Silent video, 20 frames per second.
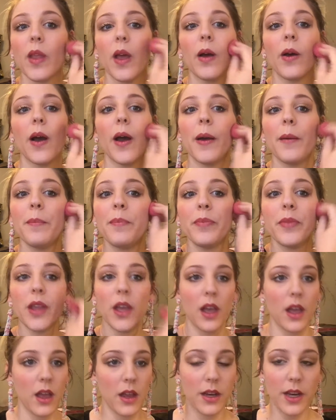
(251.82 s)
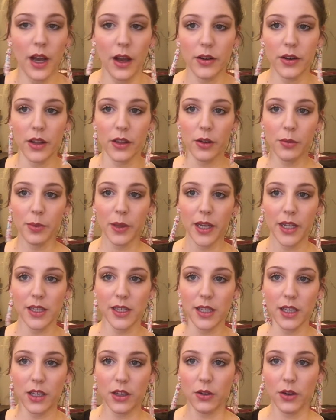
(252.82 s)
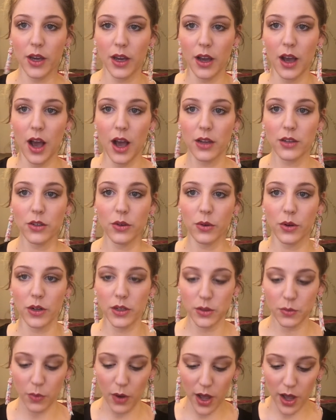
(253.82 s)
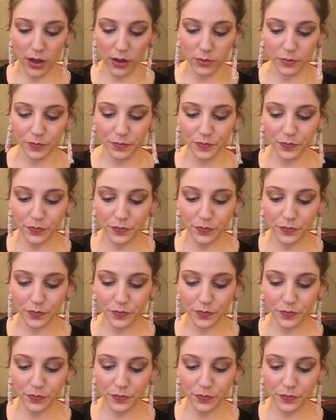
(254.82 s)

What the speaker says: Okay, now another place that you can contour as well